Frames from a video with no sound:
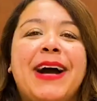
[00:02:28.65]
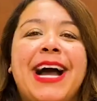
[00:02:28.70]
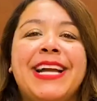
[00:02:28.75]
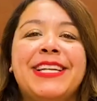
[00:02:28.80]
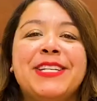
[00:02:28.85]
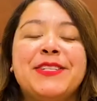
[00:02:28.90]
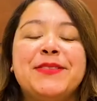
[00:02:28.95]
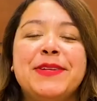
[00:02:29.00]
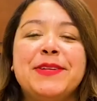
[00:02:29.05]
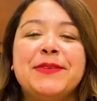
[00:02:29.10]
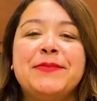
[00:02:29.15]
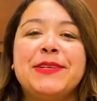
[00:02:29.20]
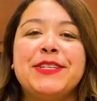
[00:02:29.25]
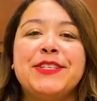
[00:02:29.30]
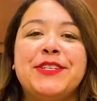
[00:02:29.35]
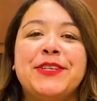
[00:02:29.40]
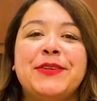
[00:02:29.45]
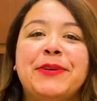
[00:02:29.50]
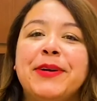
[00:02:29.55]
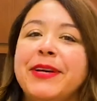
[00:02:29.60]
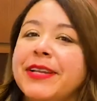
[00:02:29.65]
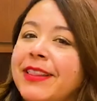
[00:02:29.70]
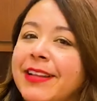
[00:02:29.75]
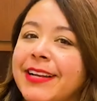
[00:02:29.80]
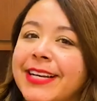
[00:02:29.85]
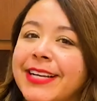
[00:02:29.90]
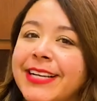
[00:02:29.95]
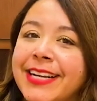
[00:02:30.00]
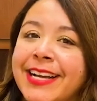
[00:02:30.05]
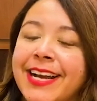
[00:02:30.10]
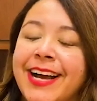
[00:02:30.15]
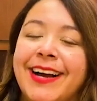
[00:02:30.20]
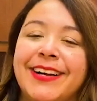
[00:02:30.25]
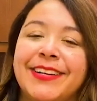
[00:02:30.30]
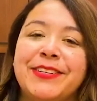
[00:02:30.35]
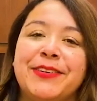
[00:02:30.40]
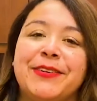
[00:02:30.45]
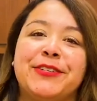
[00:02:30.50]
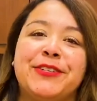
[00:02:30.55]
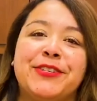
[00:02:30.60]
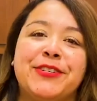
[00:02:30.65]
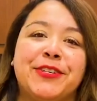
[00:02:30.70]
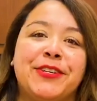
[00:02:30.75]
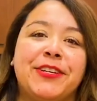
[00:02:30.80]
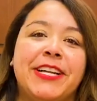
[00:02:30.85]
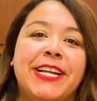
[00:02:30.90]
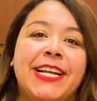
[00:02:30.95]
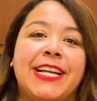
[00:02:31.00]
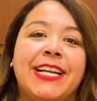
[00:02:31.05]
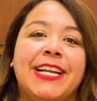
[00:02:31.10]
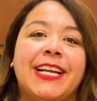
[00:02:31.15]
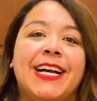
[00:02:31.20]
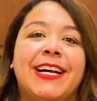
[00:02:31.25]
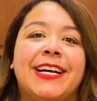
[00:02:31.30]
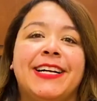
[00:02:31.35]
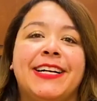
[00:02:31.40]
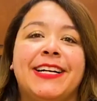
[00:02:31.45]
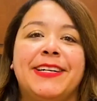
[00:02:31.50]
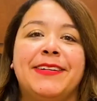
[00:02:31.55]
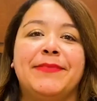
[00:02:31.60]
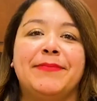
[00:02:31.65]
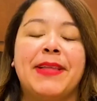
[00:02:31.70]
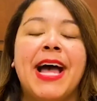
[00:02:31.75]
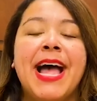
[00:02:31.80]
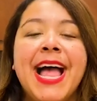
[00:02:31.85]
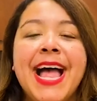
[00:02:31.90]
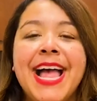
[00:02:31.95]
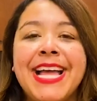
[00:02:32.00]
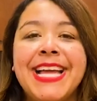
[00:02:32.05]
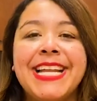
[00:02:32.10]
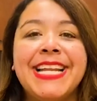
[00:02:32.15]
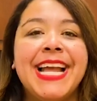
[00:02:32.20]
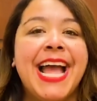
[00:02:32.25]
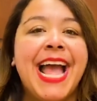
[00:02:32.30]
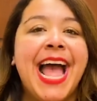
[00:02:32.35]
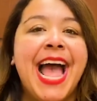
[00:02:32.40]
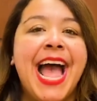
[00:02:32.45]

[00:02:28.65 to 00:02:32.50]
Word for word: I just want to wish you good luck on your journey uh, ahead.